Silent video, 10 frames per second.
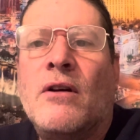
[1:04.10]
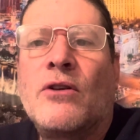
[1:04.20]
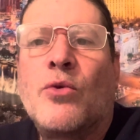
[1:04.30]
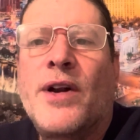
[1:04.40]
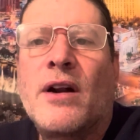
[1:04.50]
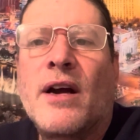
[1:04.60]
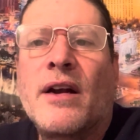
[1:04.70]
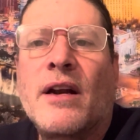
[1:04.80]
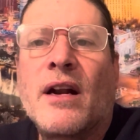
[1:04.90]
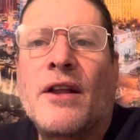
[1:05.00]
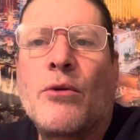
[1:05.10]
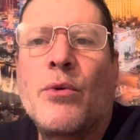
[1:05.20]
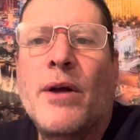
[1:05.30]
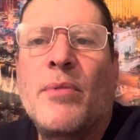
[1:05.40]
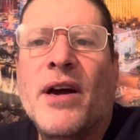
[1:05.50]
$29.99
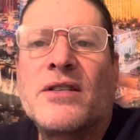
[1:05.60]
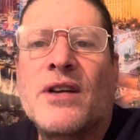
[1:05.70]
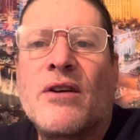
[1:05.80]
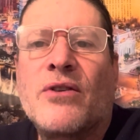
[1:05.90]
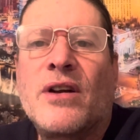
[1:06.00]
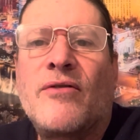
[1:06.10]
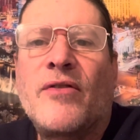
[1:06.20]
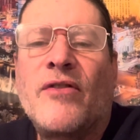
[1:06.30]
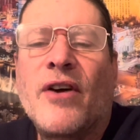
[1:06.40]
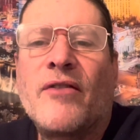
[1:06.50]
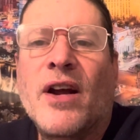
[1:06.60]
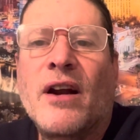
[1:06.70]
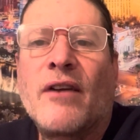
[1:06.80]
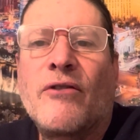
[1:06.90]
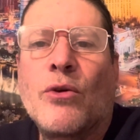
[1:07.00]
3-day packages guaranteed,
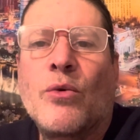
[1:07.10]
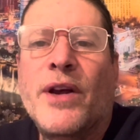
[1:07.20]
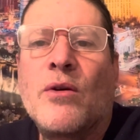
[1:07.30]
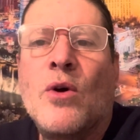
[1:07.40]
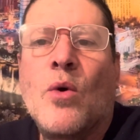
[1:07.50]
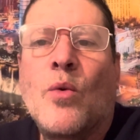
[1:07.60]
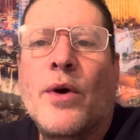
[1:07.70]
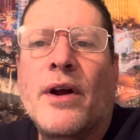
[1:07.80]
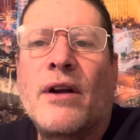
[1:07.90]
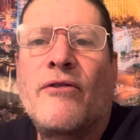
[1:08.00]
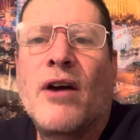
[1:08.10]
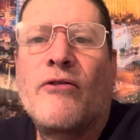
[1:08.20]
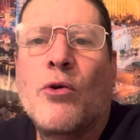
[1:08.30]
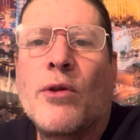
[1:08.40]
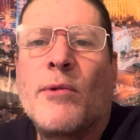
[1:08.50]
$55.99 for the week, $195
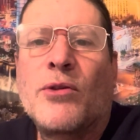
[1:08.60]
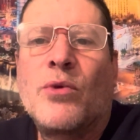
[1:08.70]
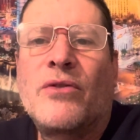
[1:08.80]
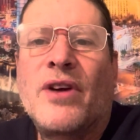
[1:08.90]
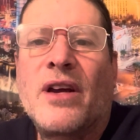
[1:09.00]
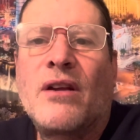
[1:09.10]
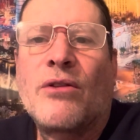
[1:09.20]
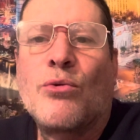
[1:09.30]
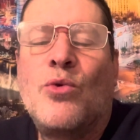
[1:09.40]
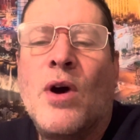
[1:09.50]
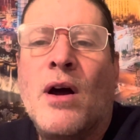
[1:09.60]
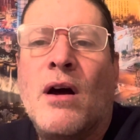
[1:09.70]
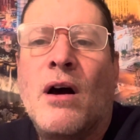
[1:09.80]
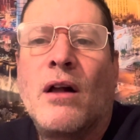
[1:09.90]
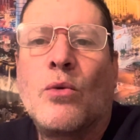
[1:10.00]
for the month. We'll take you through
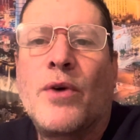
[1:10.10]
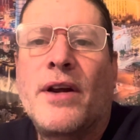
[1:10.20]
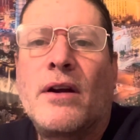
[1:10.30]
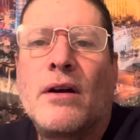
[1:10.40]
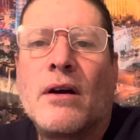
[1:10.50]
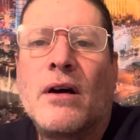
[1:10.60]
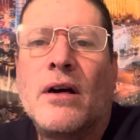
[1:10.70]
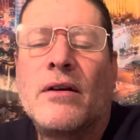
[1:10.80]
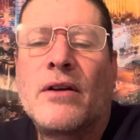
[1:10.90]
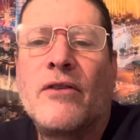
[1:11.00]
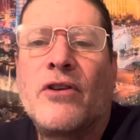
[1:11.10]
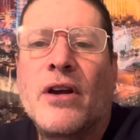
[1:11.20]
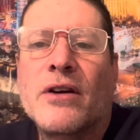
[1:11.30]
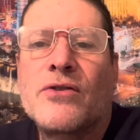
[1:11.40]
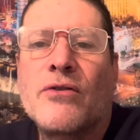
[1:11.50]
Halloween, give you the
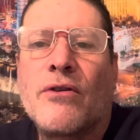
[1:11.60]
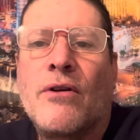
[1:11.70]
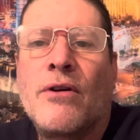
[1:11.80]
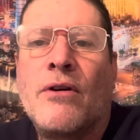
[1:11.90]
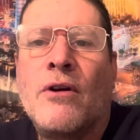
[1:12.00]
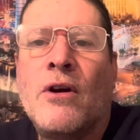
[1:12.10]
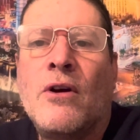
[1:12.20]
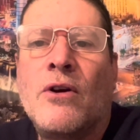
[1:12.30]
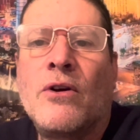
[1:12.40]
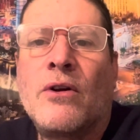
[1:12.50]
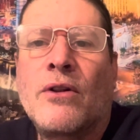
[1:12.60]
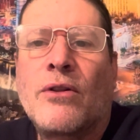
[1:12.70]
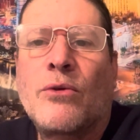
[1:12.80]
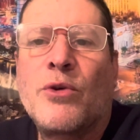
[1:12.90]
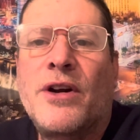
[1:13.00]
extra
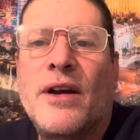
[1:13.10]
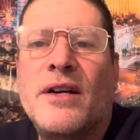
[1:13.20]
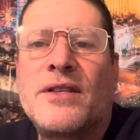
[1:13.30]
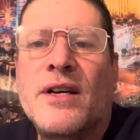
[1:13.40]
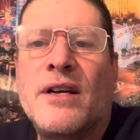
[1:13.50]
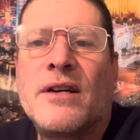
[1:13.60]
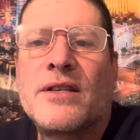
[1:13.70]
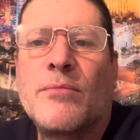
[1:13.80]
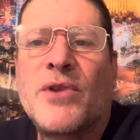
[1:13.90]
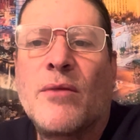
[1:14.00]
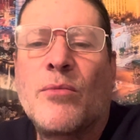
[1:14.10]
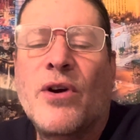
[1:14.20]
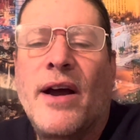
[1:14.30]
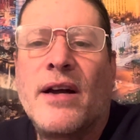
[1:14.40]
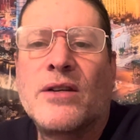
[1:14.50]
3 days in September
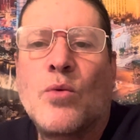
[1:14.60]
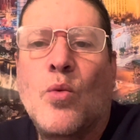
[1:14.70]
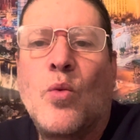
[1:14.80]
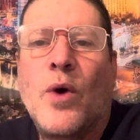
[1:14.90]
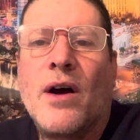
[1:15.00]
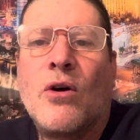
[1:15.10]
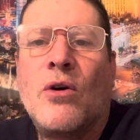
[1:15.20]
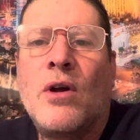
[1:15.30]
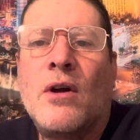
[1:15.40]
as well.